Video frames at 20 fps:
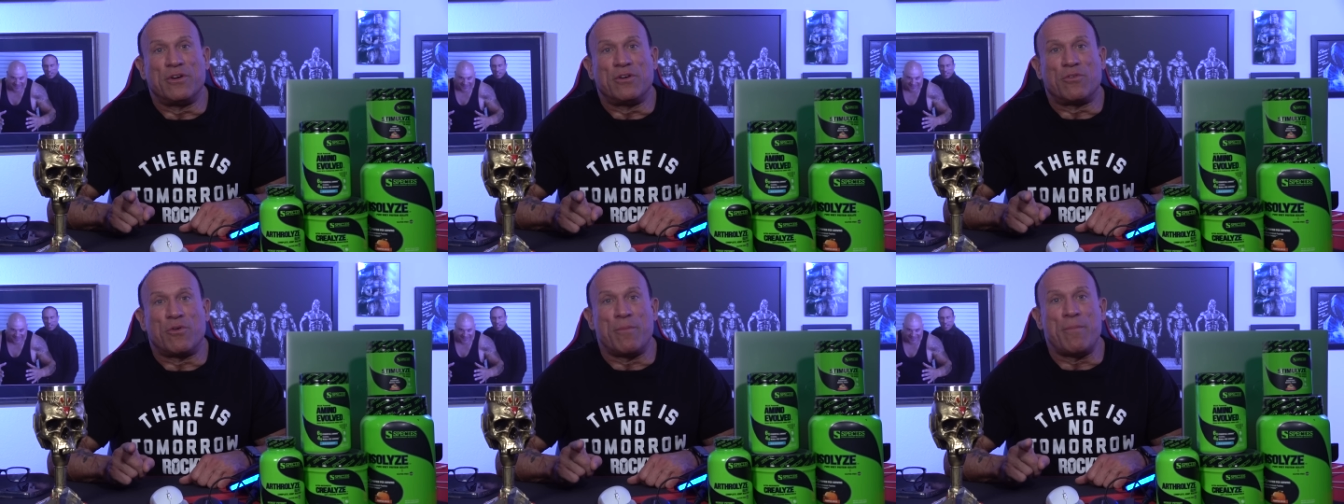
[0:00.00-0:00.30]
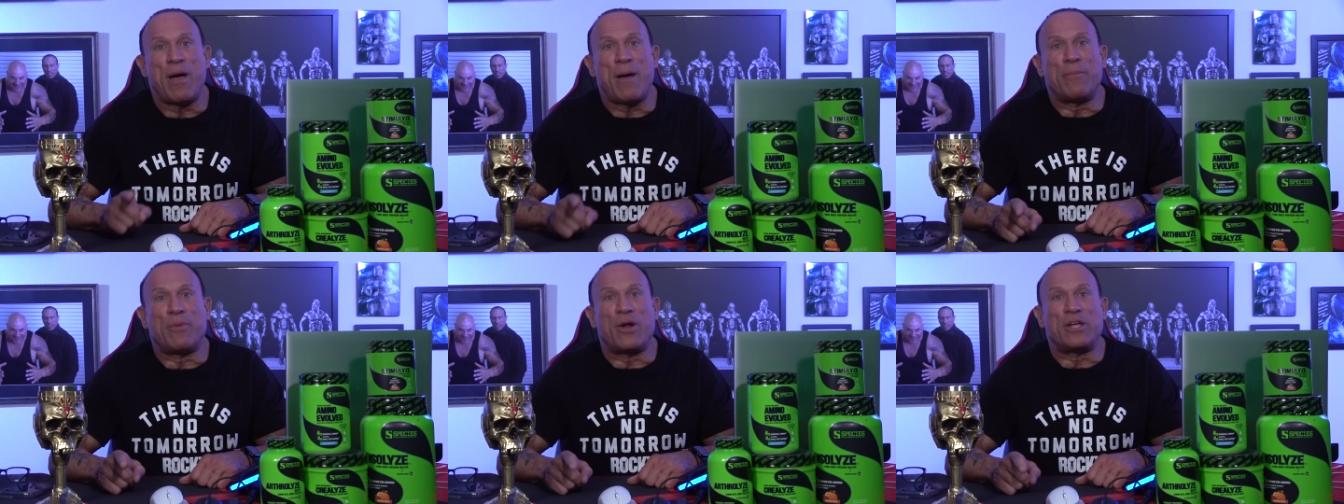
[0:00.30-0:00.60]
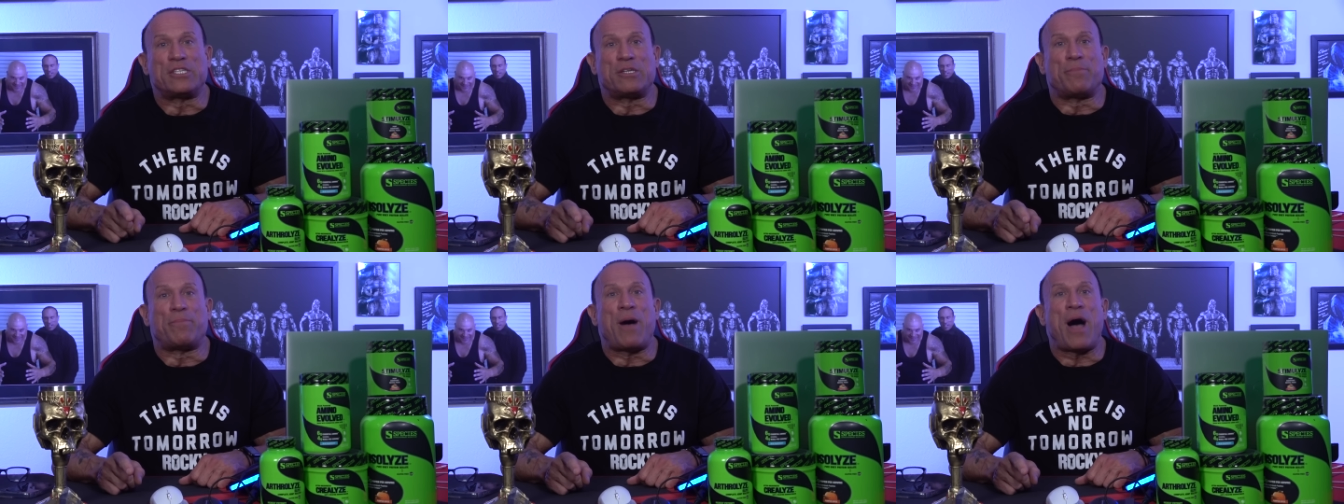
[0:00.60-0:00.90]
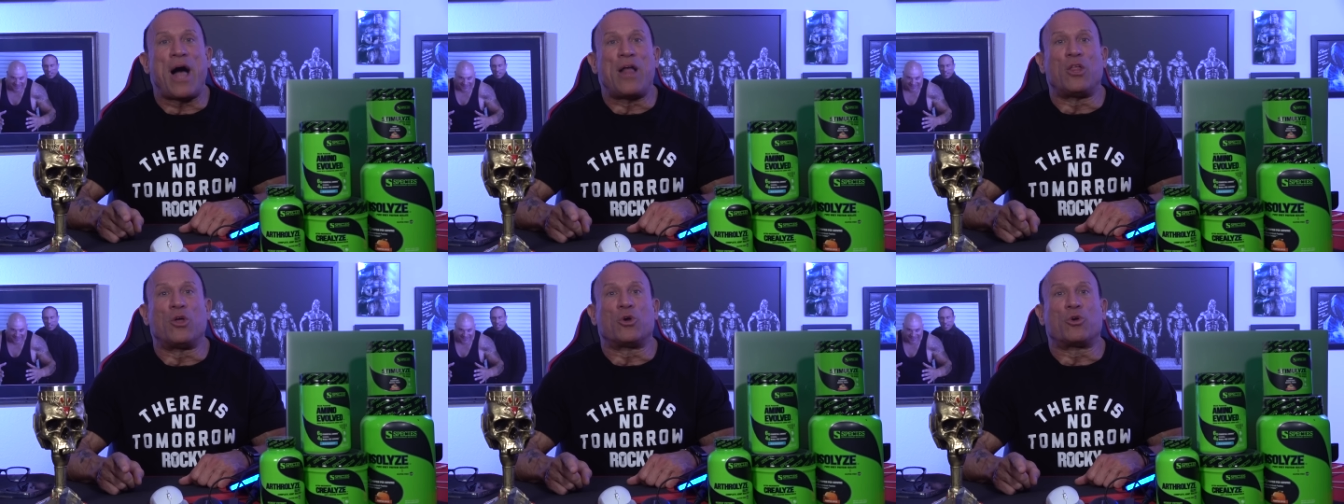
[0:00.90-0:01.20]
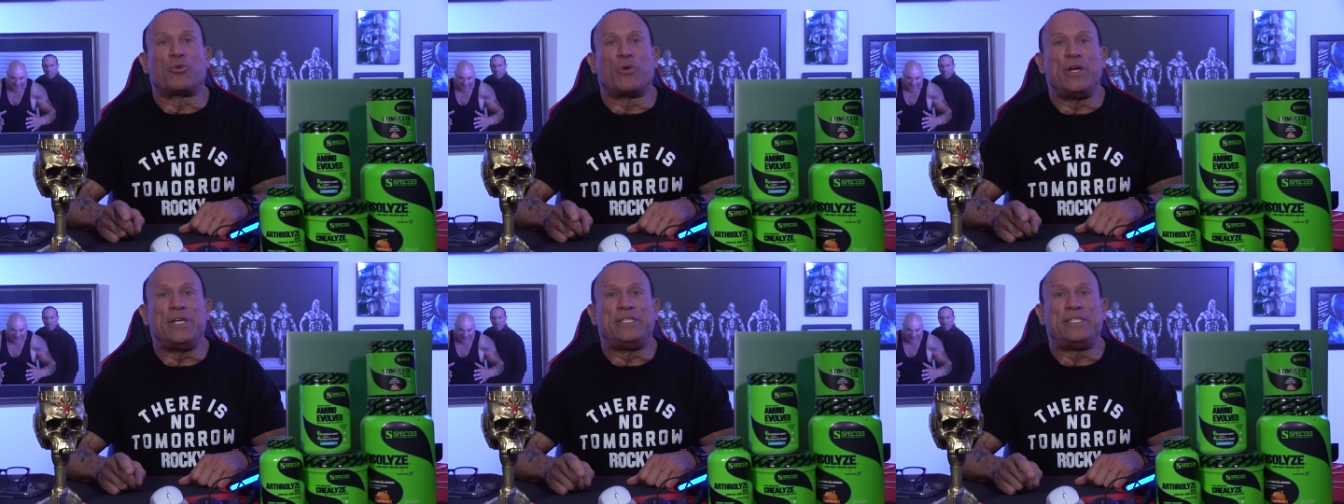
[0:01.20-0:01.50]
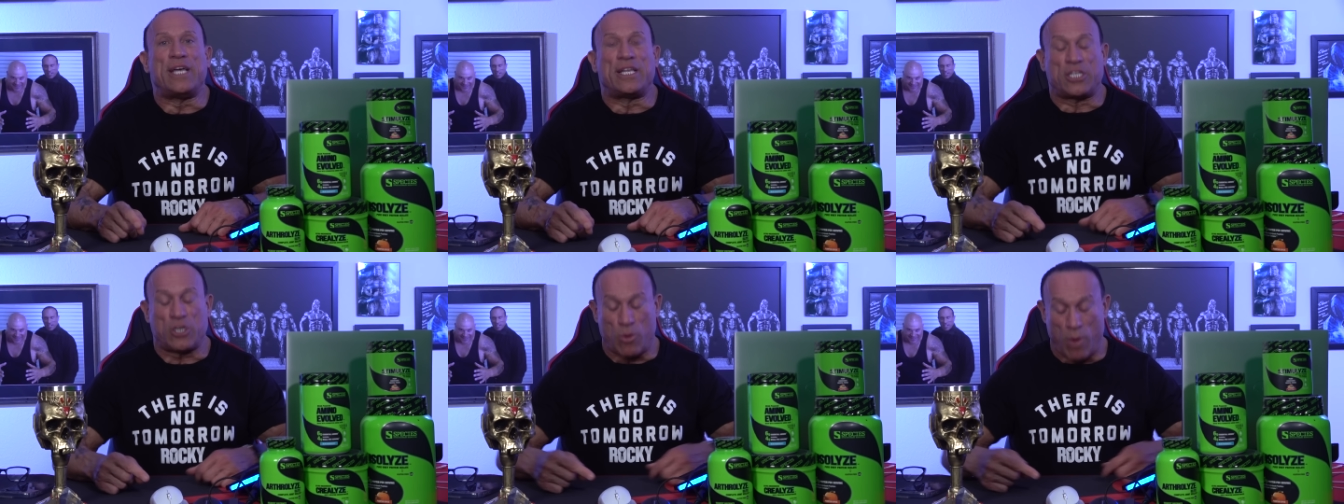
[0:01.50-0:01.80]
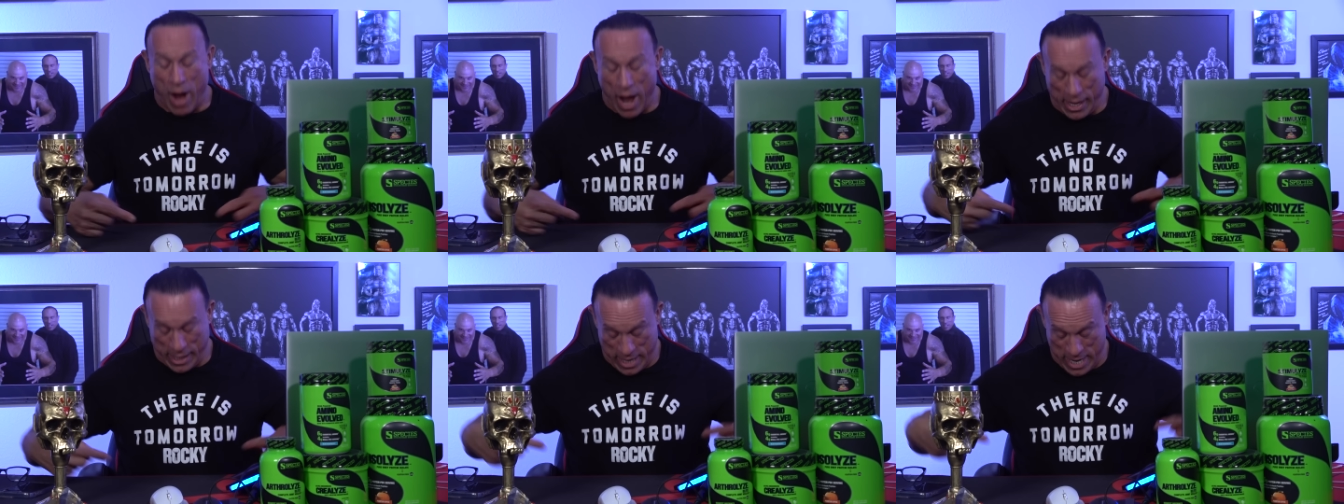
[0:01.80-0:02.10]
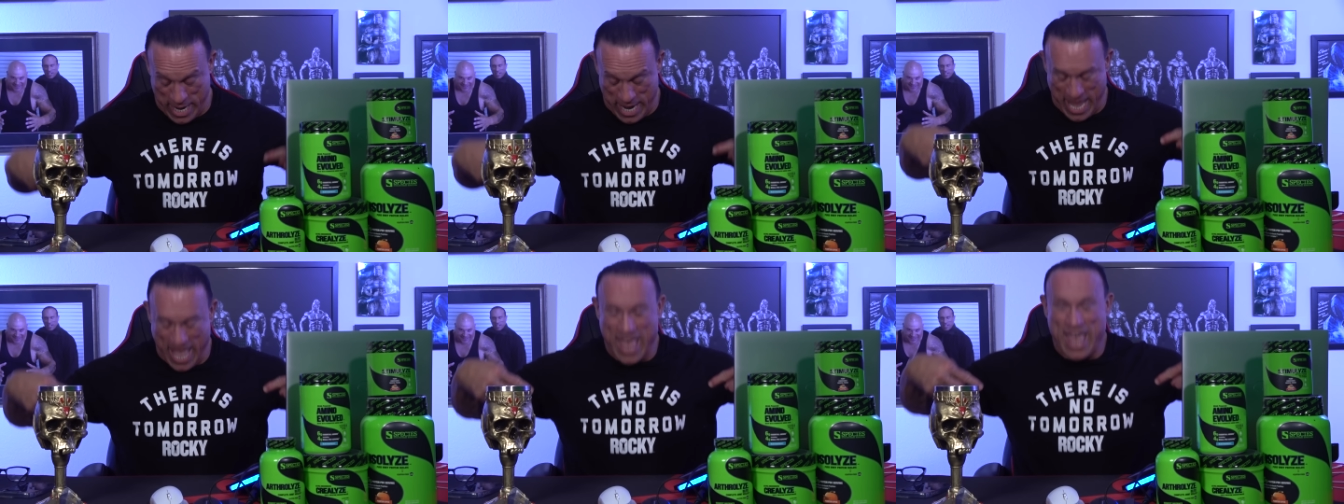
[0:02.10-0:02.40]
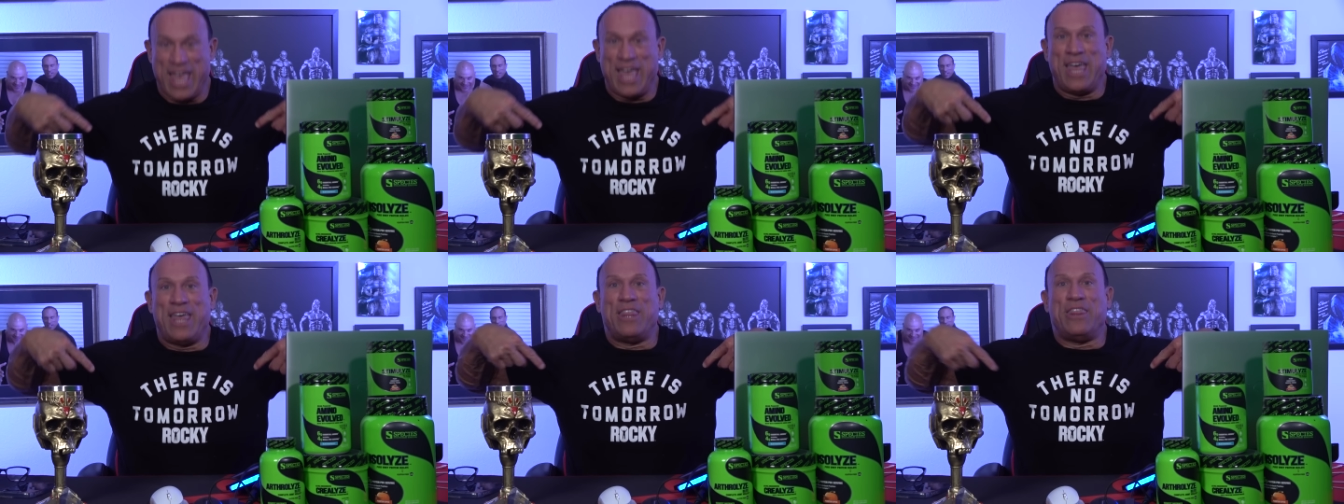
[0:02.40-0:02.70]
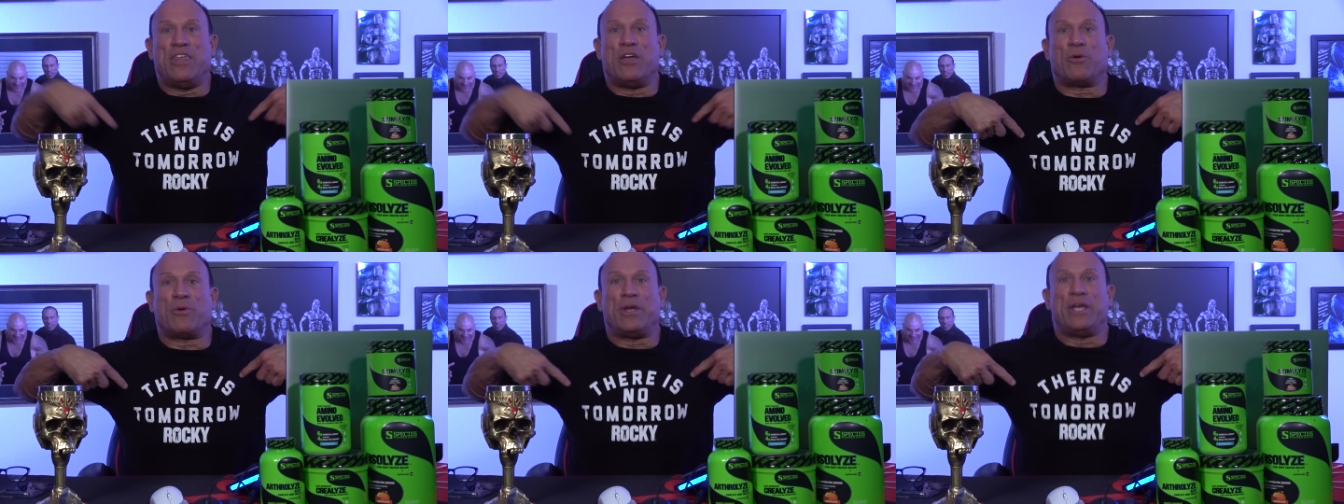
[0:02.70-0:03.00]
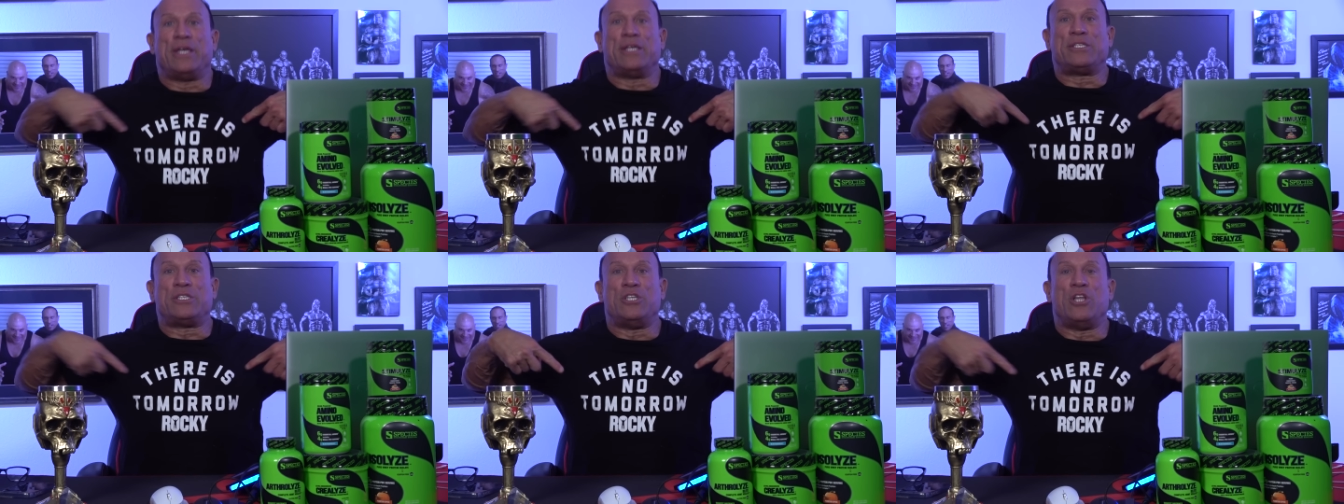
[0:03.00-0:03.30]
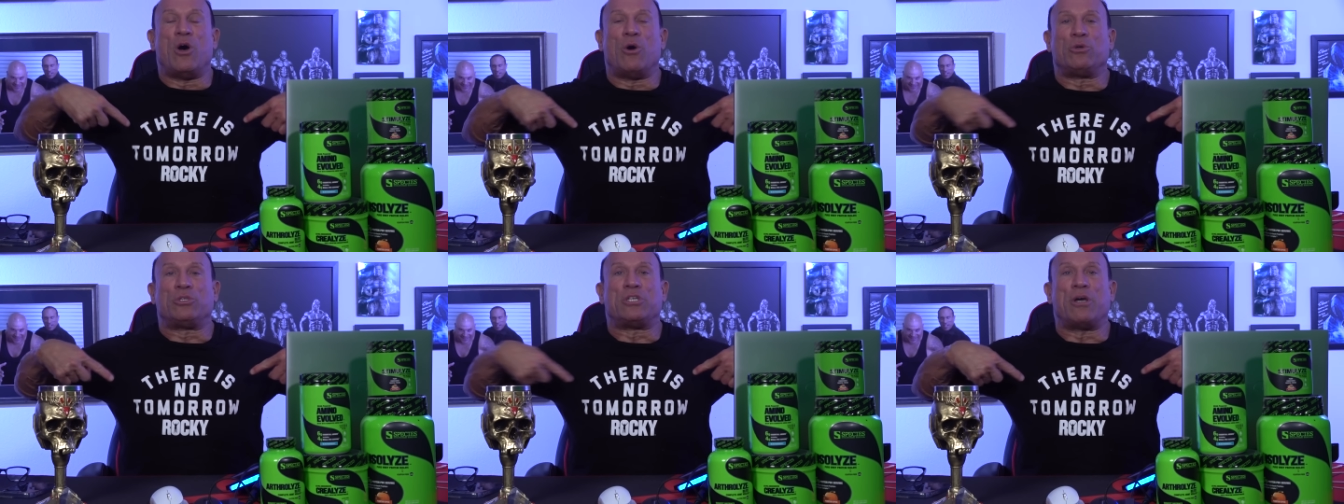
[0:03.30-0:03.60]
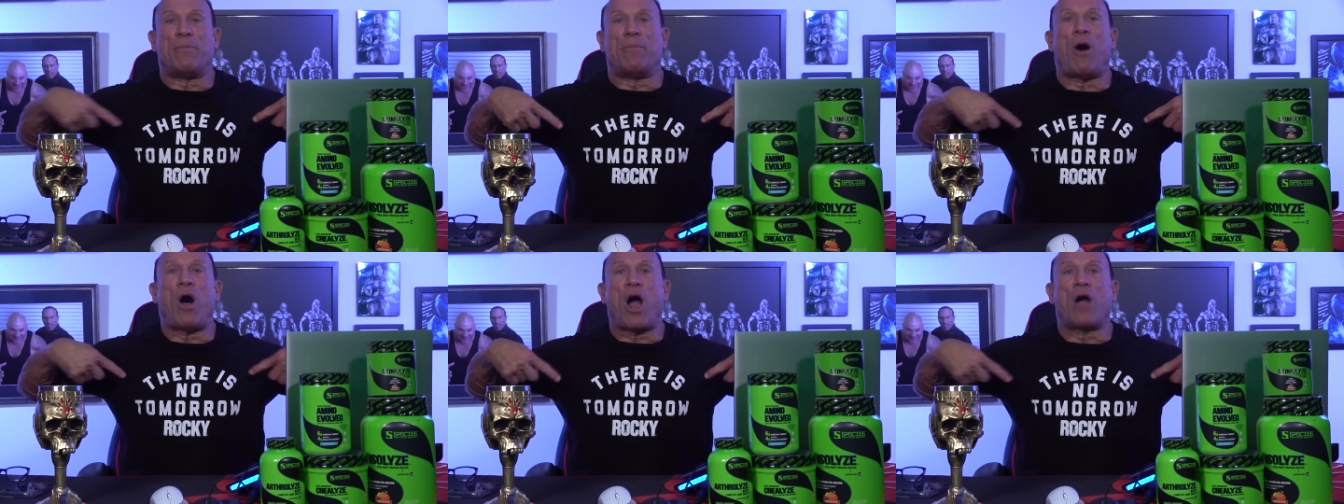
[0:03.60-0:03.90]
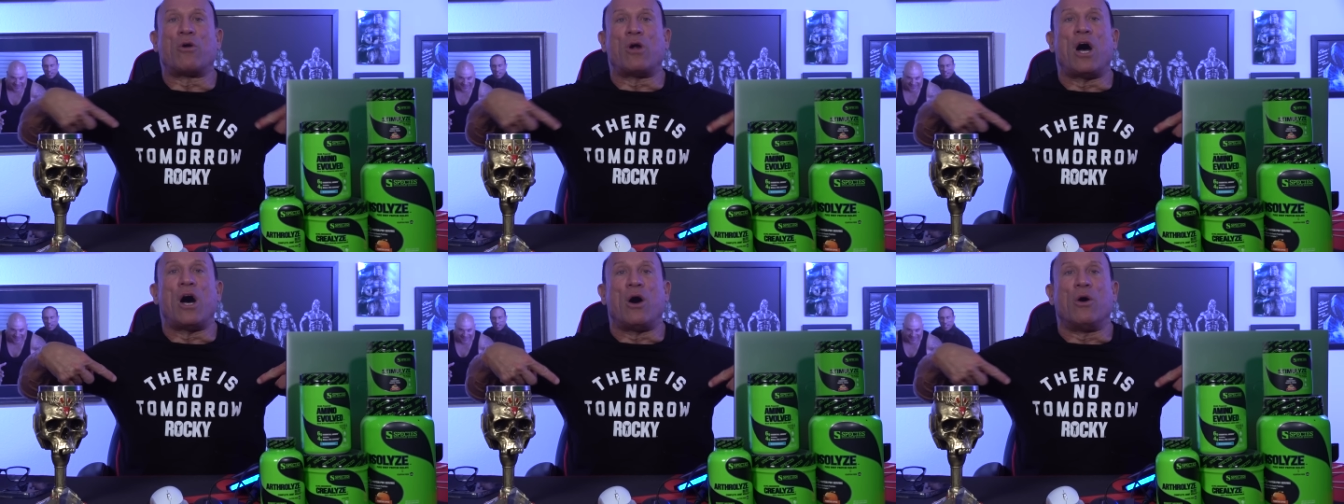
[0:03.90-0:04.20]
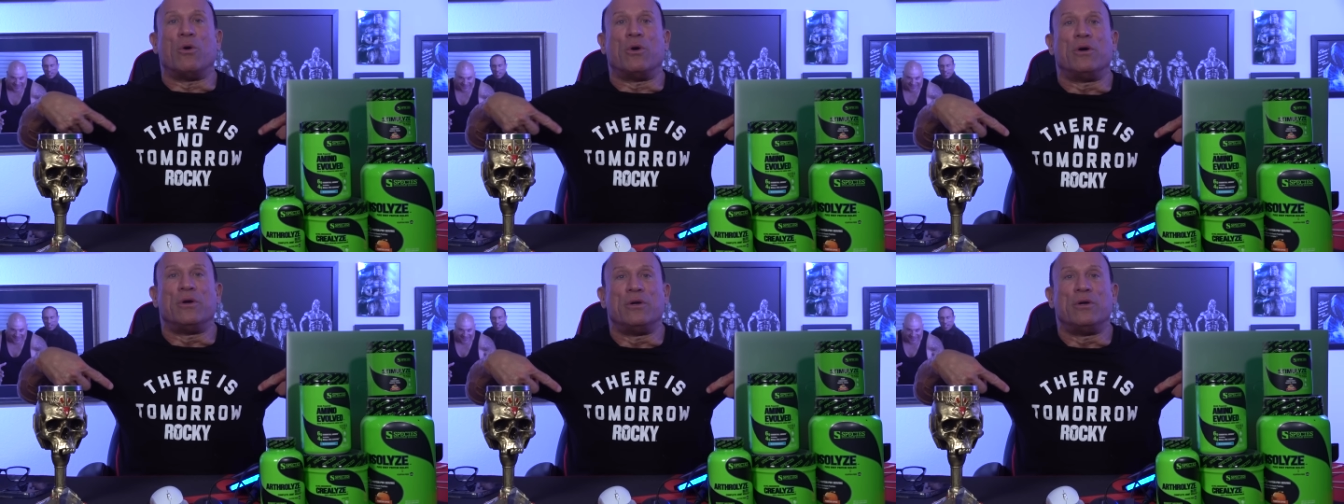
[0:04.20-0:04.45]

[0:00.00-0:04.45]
Remember, as Apollo Creed said to Rocky, there is no tomorrow.